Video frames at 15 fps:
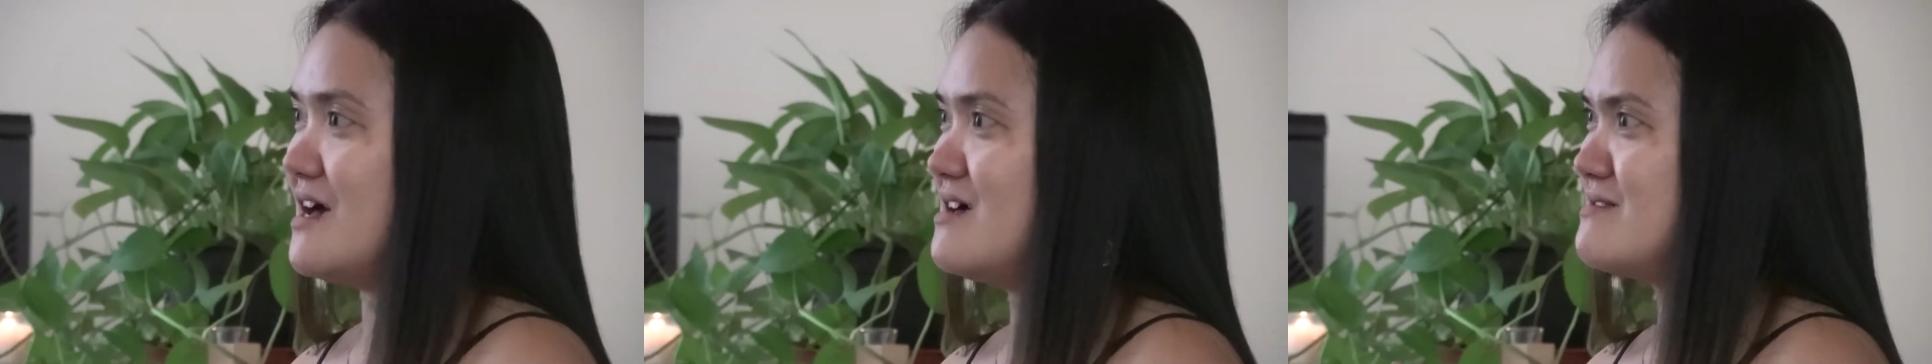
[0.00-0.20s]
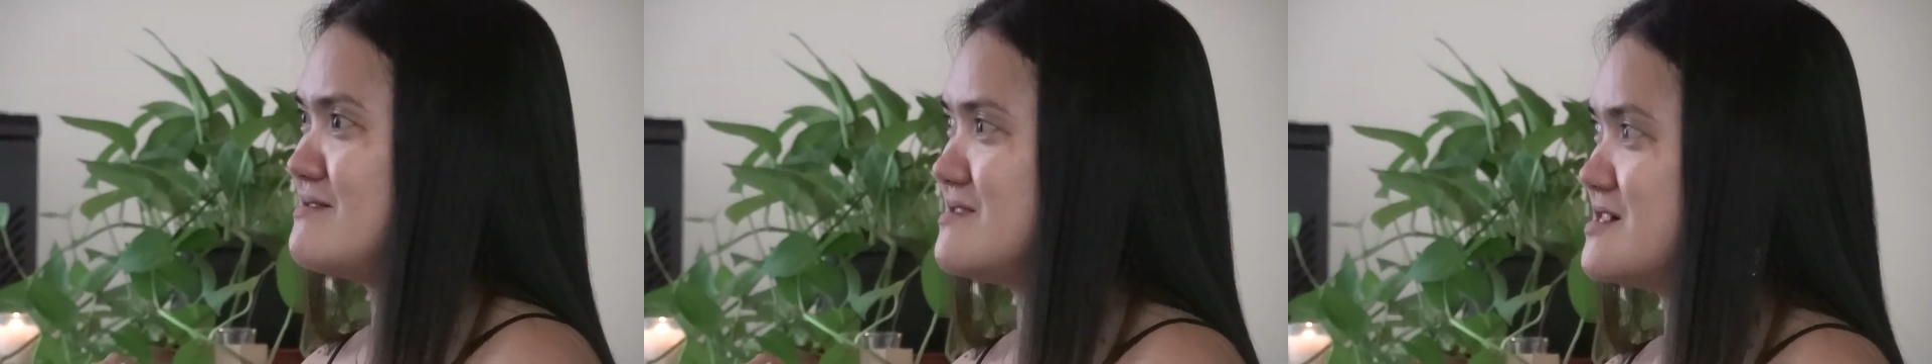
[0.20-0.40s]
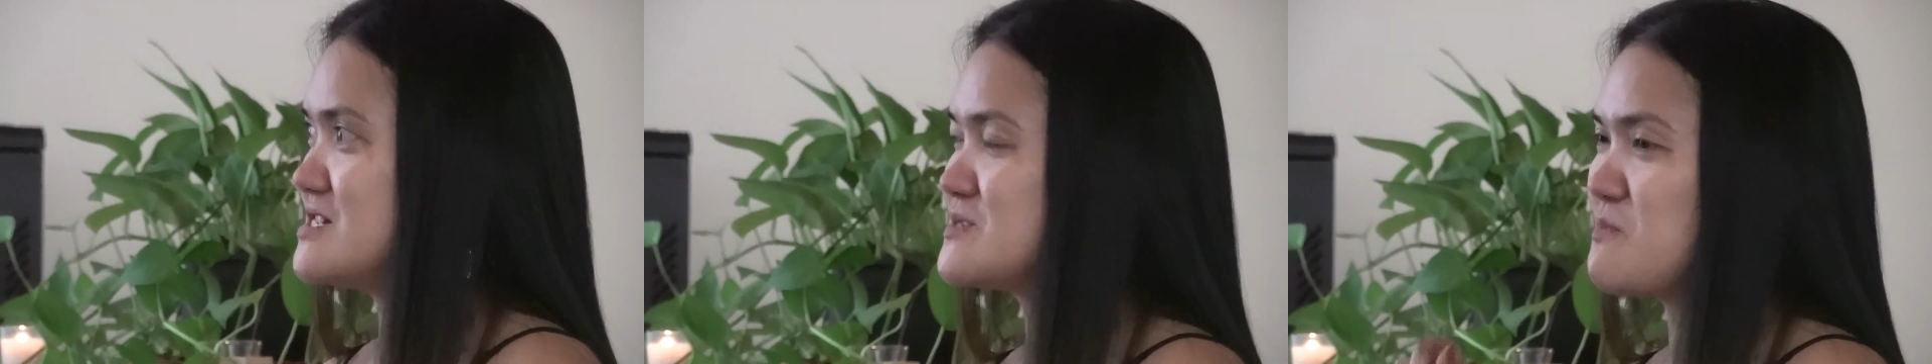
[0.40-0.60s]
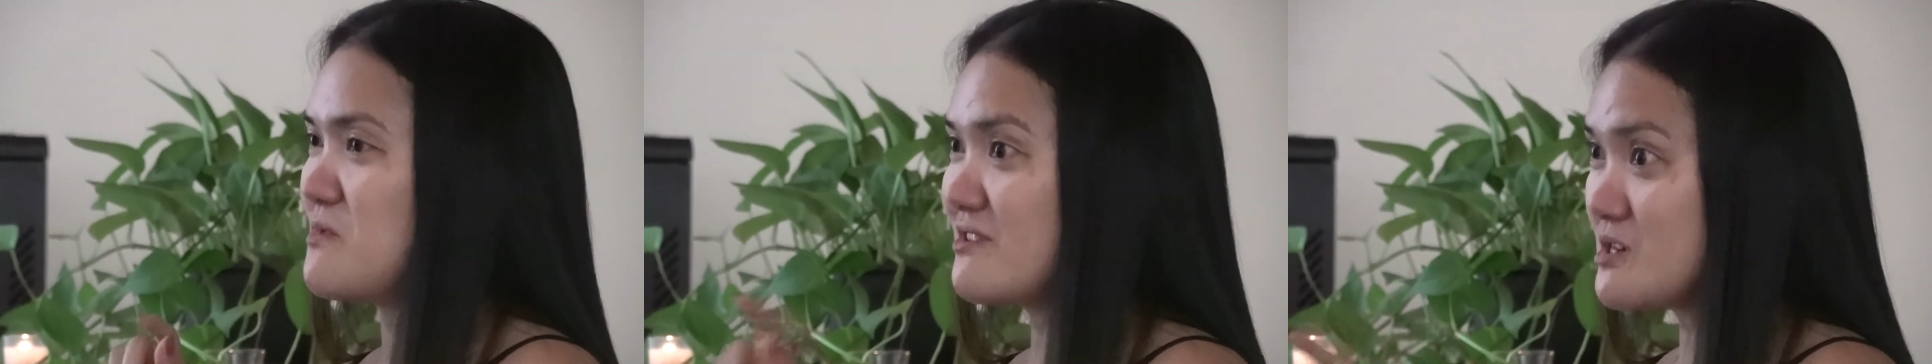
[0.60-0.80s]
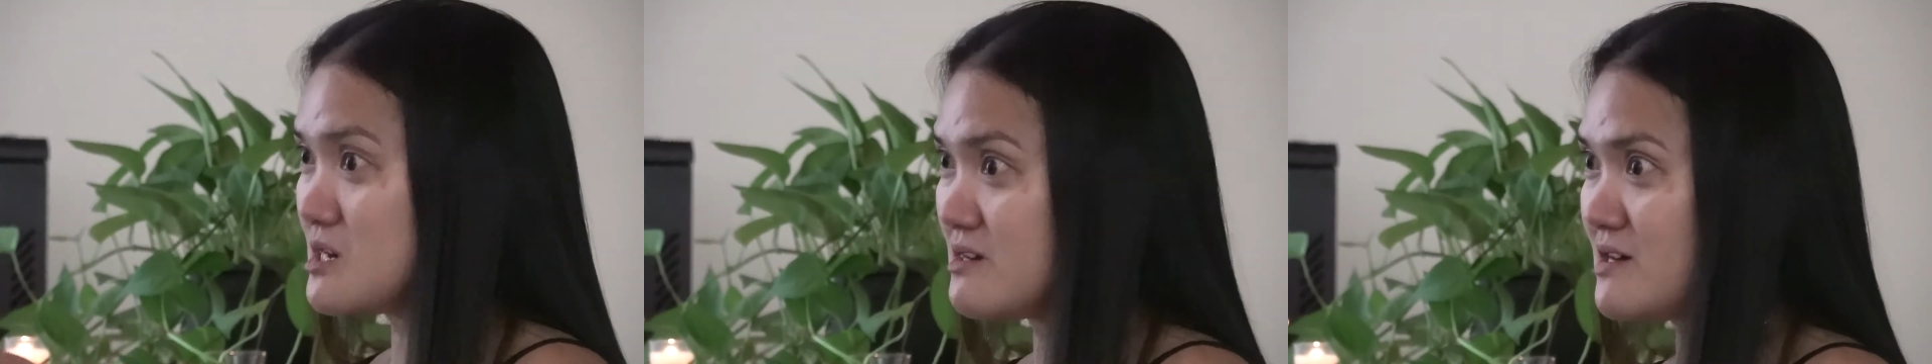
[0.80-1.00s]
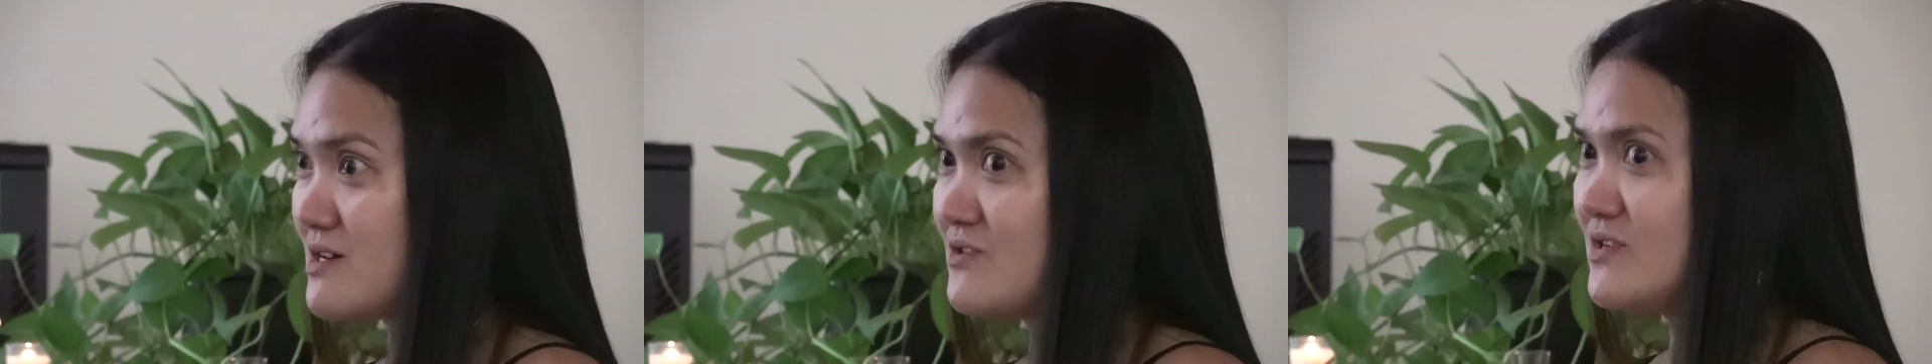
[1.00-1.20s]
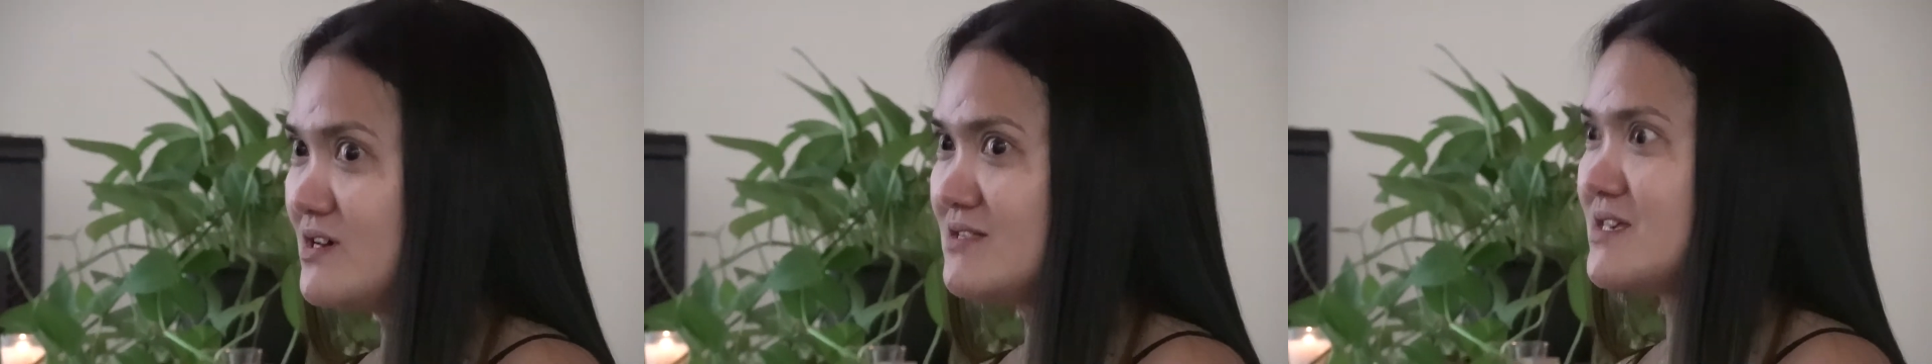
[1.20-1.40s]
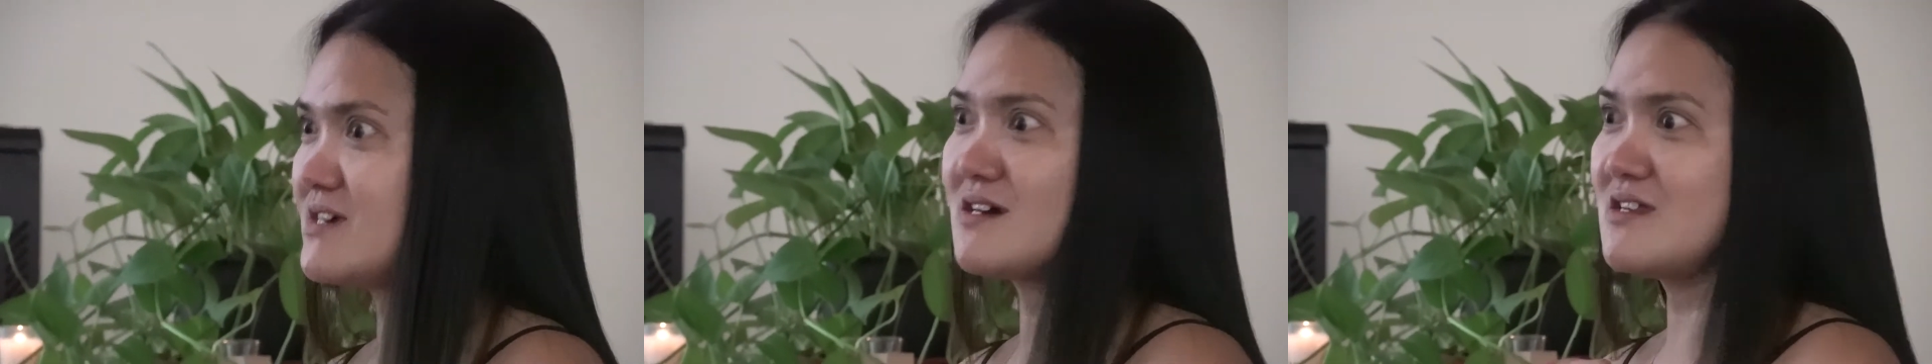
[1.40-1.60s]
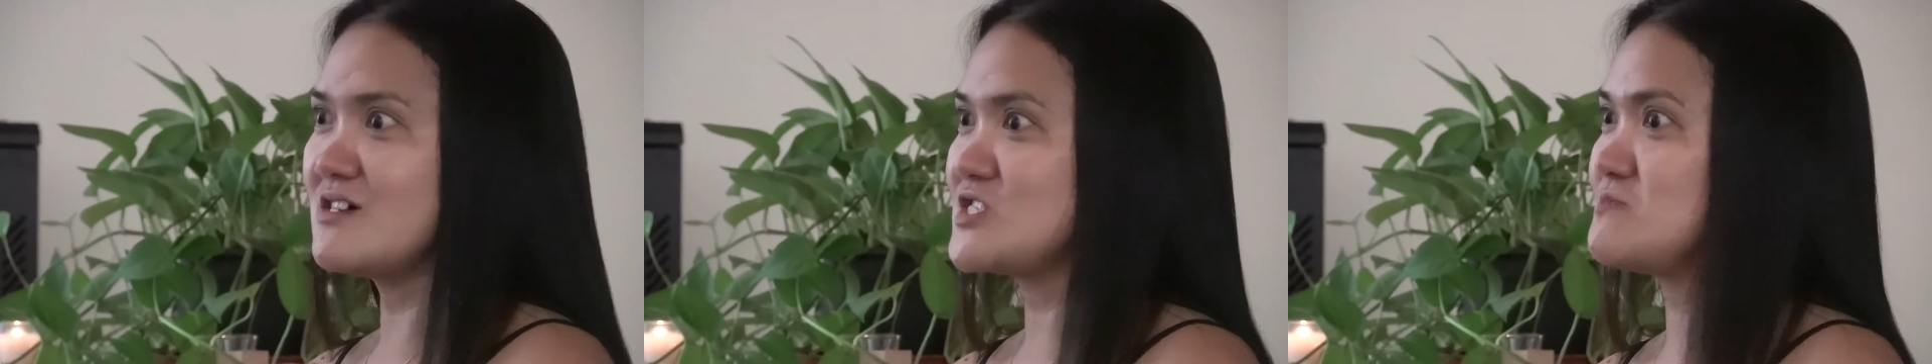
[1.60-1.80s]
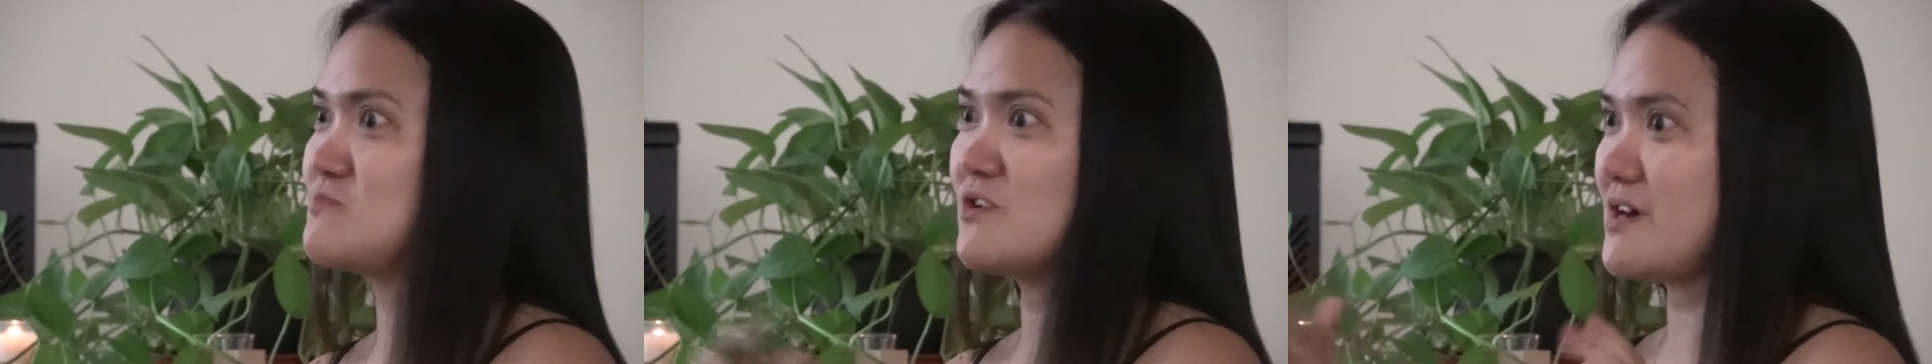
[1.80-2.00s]
and the smoking area, they cannot
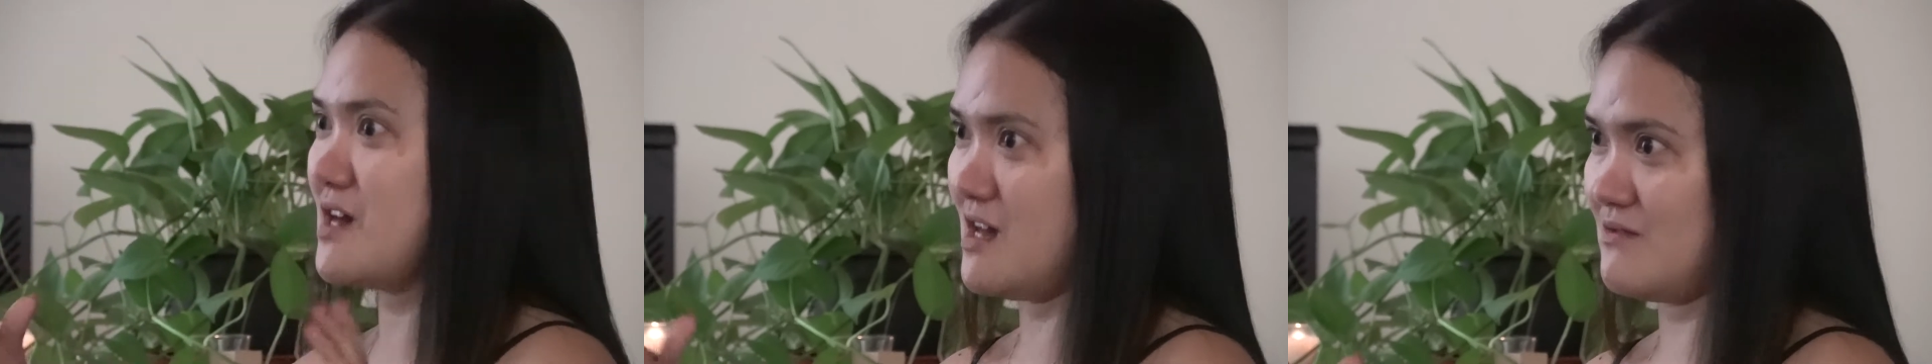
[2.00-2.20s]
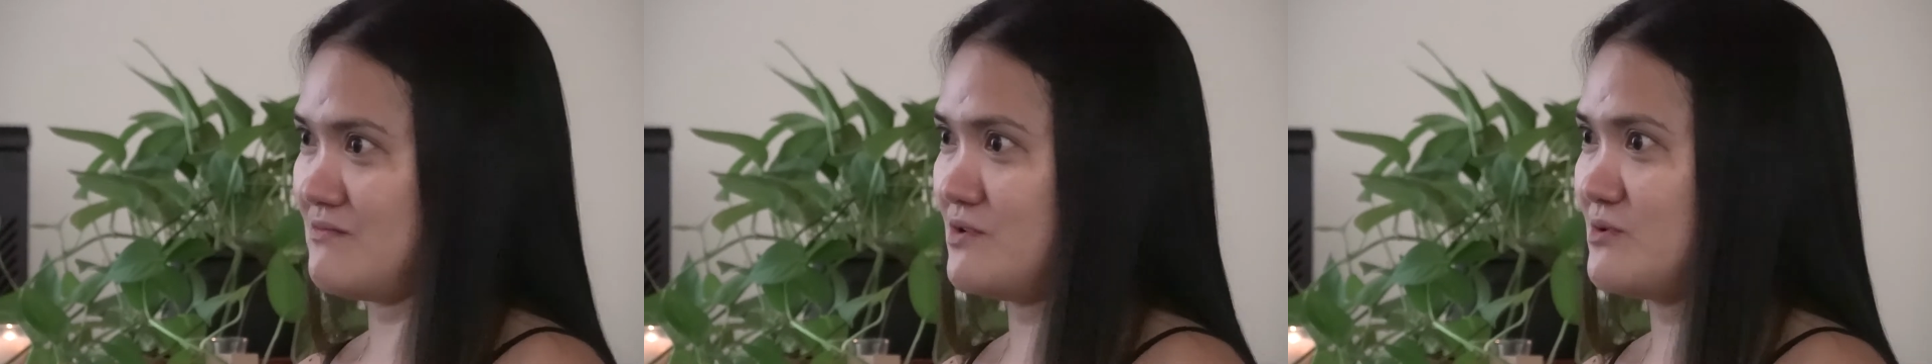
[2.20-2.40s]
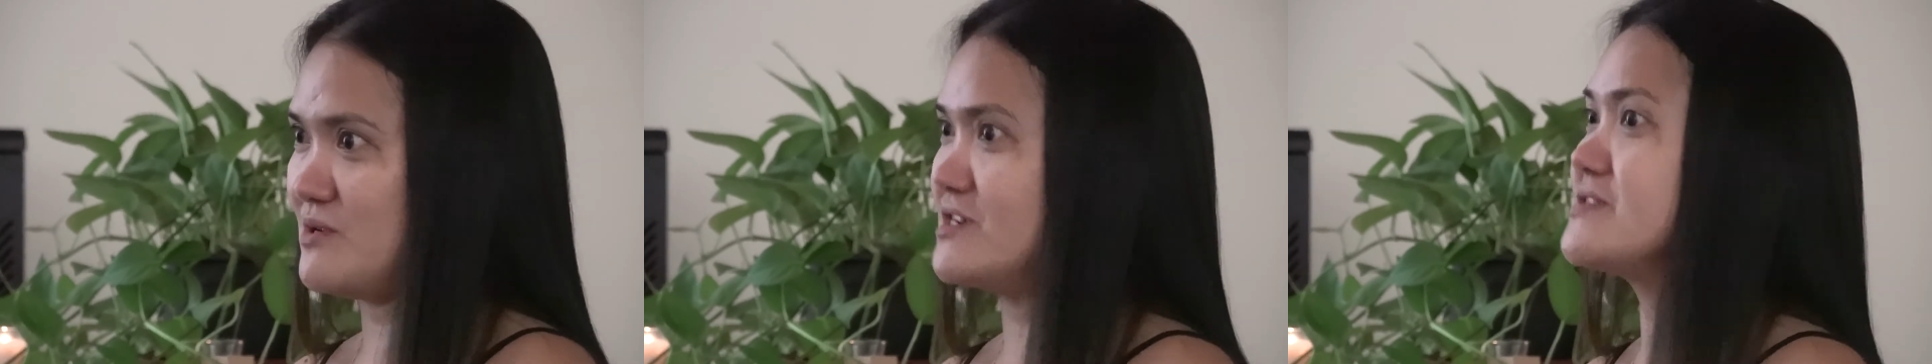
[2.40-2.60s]
smoke everywhere.